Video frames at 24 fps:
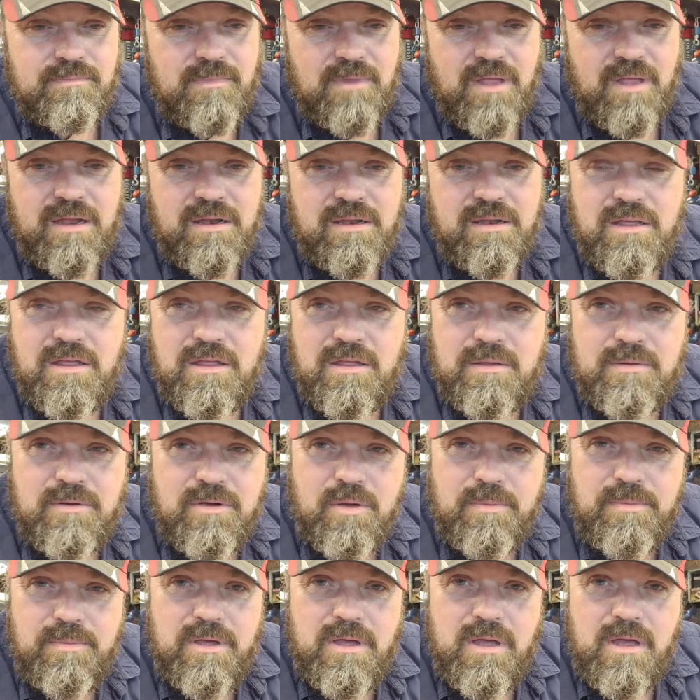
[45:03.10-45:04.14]
don't know, there
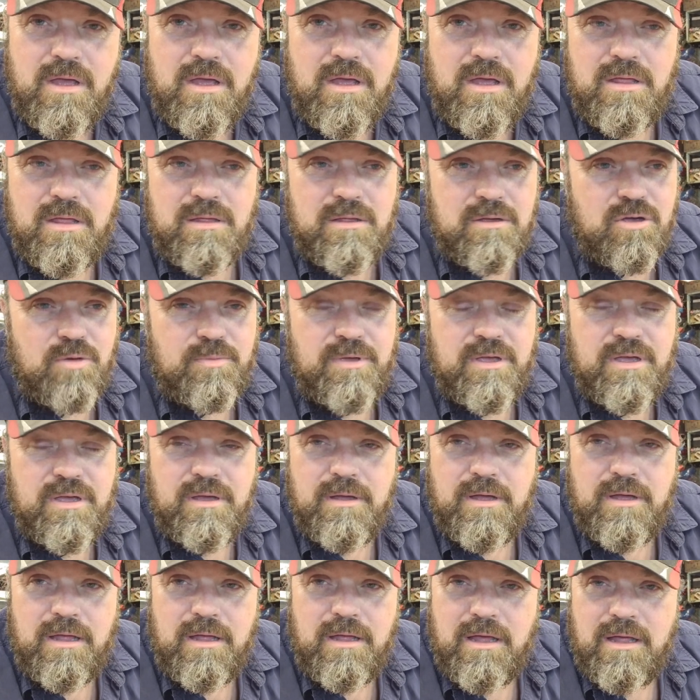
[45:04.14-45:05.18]
could be
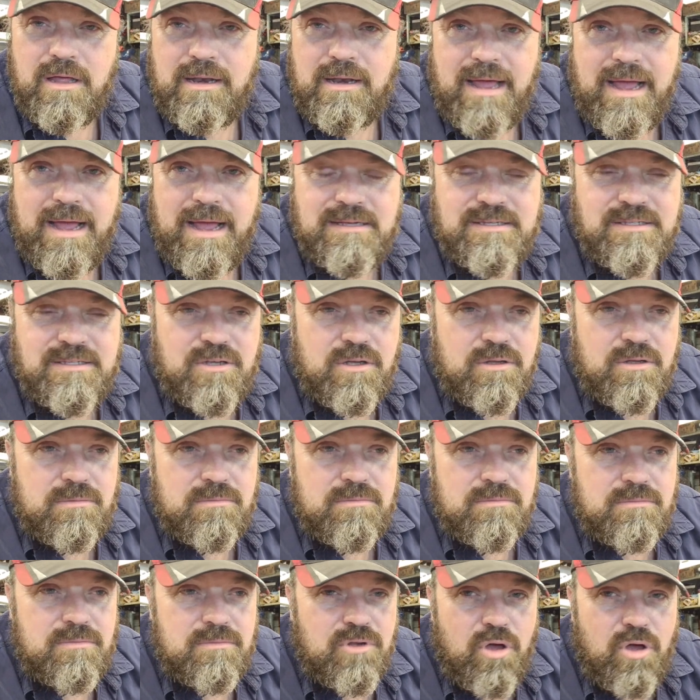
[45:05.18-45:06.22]
a lass
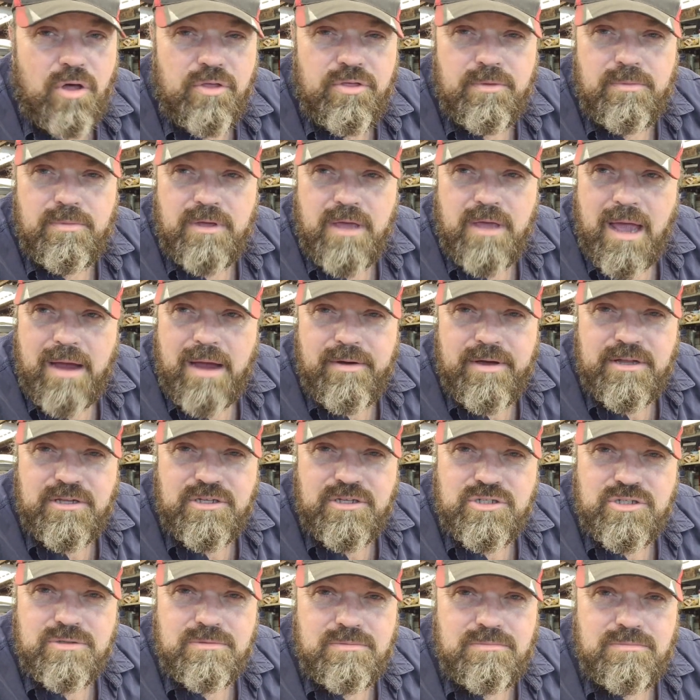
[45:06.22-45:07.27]
on Gotham
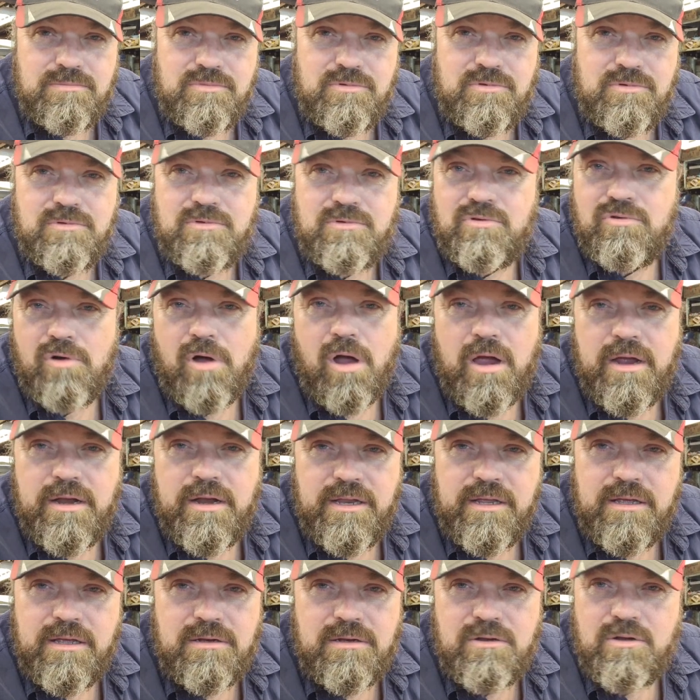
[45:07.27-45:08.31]
Garage
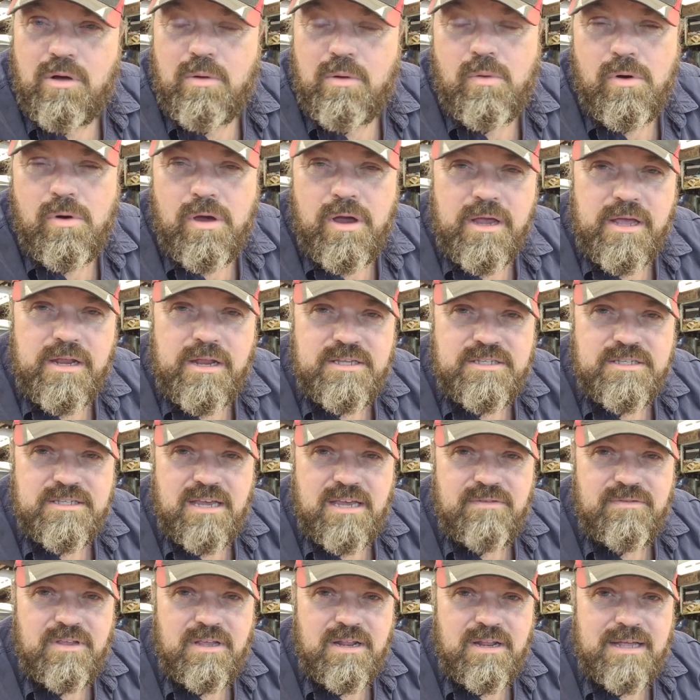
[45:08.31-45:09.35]
grinding and not wearing any
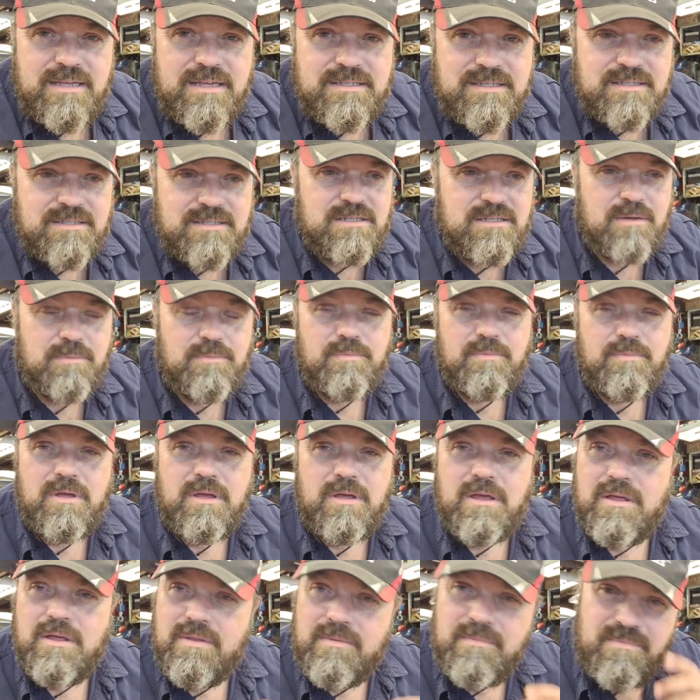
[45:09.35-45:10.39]
safety glasses. You know,
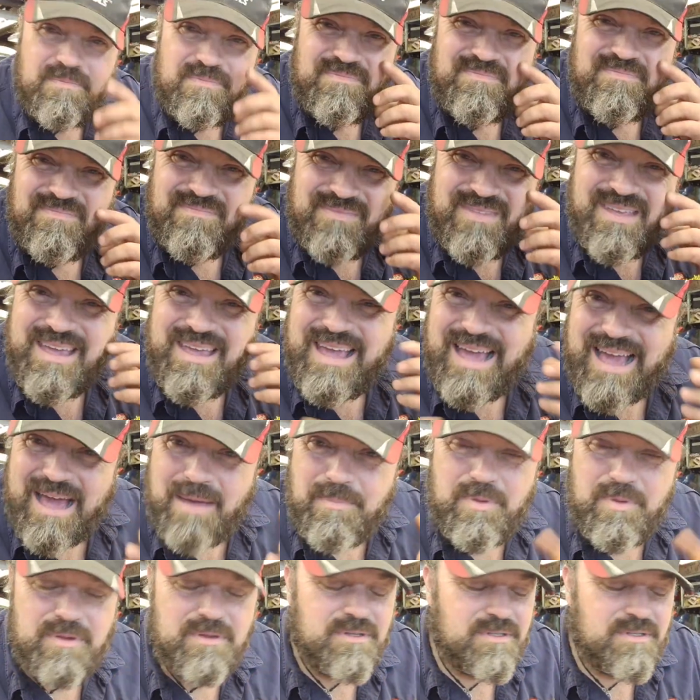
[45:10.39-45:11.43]
it
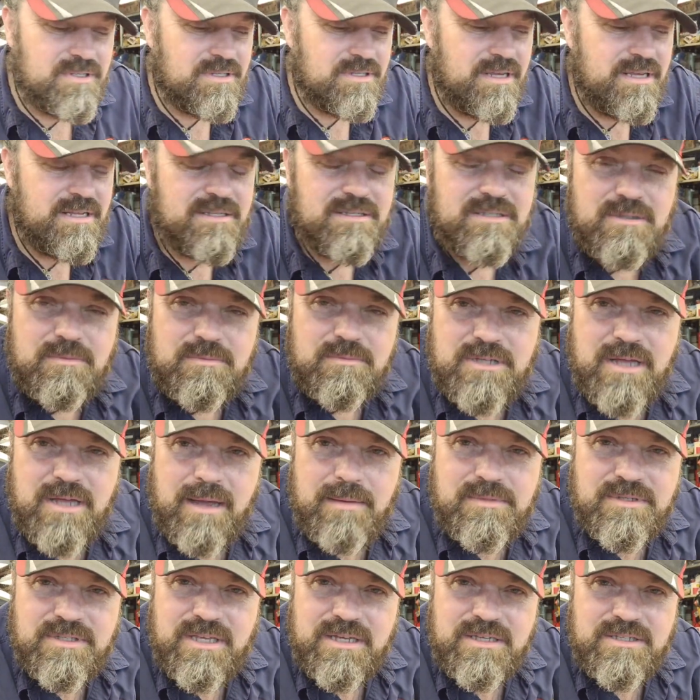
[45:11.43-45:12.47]
happens.
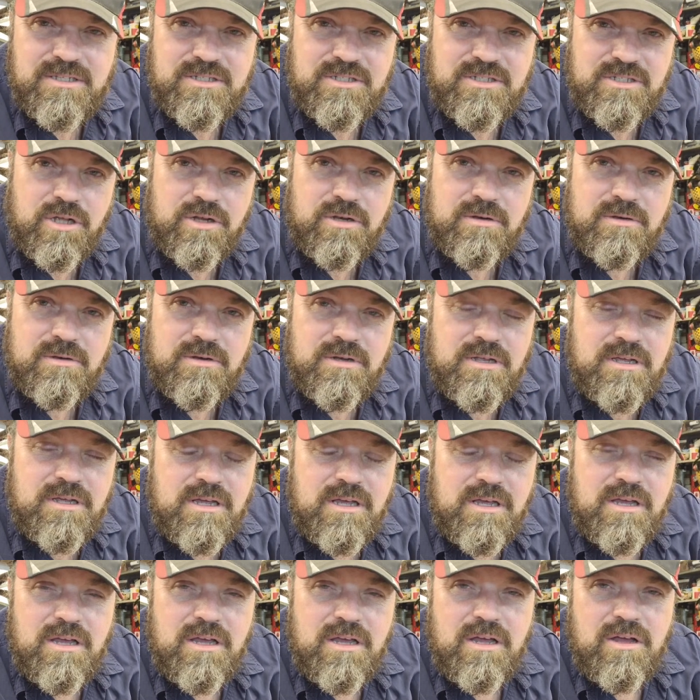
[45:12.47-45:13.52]
Sometimes things are done
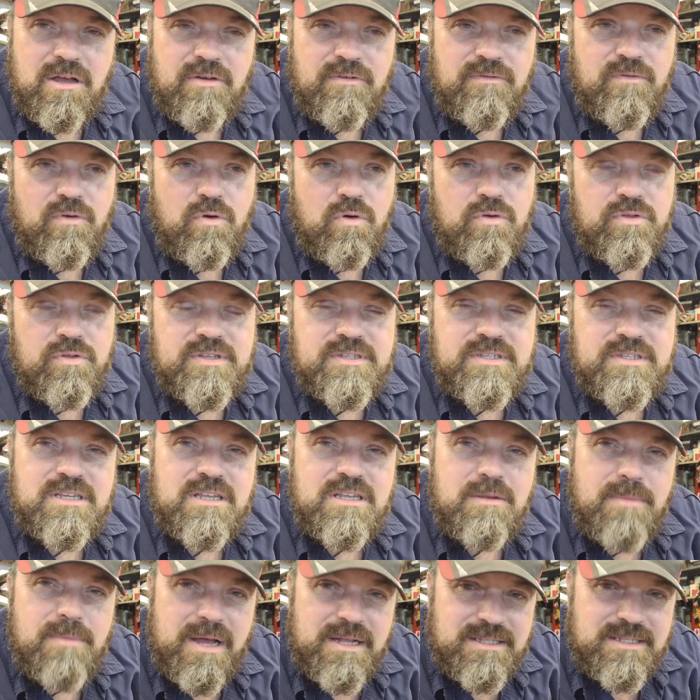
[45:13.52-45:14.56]
for the
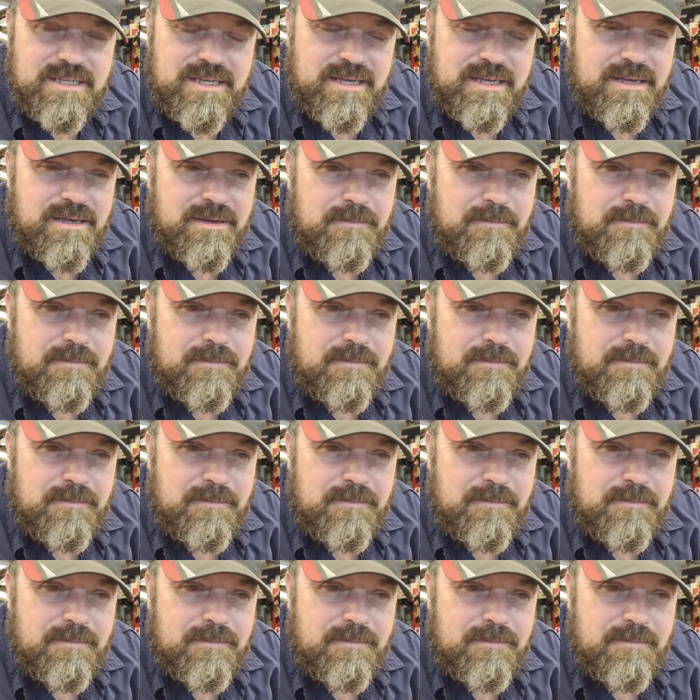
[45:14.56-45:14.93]
cinematic